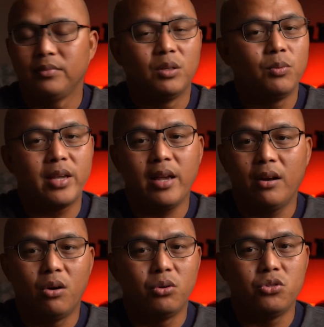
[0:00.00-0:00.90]
we can't
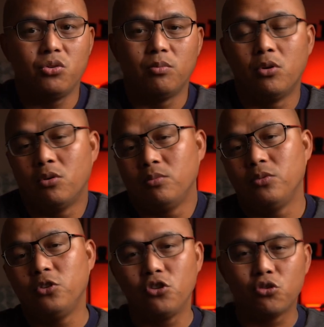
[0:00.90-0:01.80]
load you. Boom,
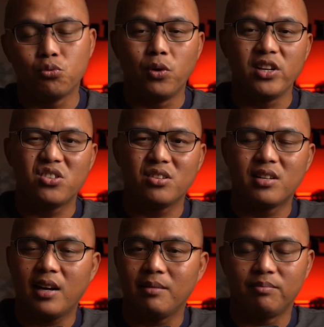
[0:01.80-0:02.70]
you just wasted
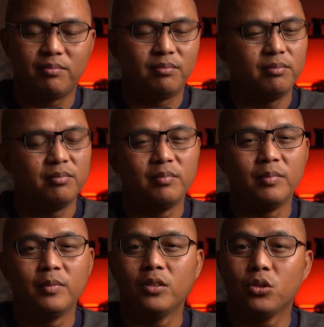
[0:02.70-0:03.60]
time.
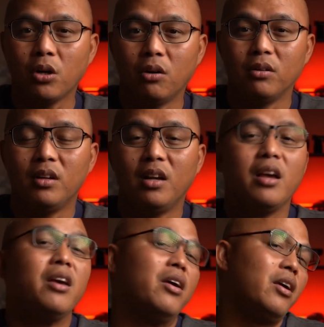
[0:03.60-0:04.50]
So
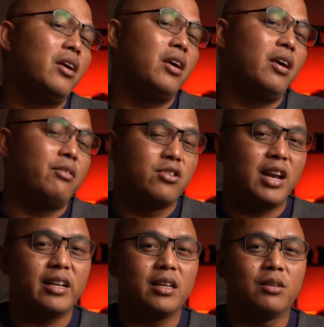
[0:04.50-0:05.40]
if you
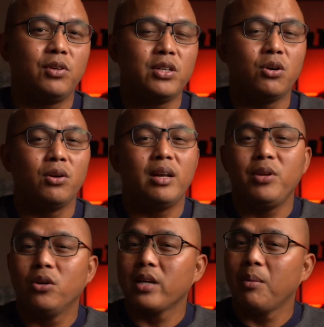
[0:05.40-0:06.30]
like this video, let me
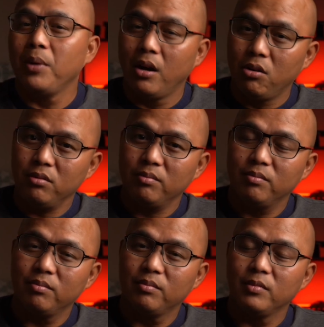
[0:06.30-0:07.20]
know down below.
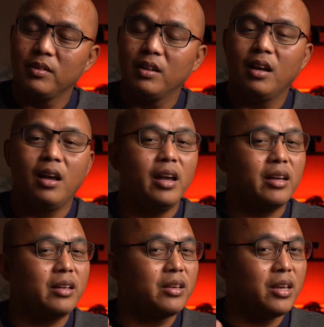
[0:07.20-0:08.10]

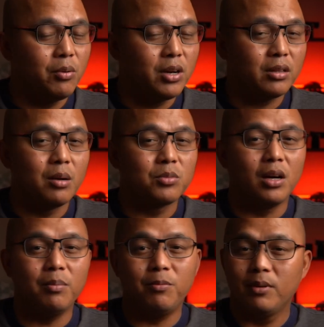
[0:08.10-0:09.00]
Give it a thumbs
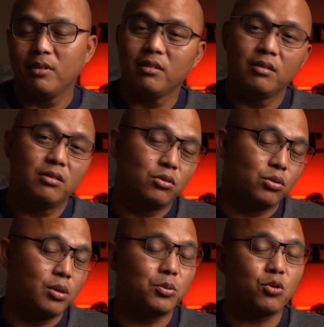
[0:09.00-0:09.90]
up,
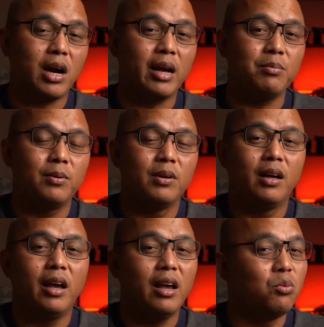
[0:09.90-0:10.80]
subscribe,
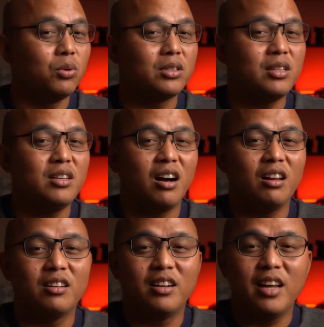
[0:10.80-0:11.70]
and we'll see y'all on
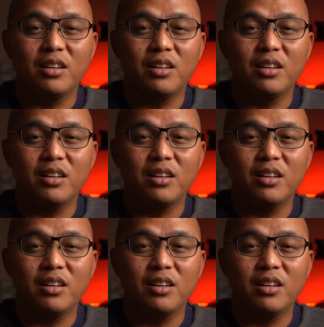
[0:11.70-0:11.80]
the next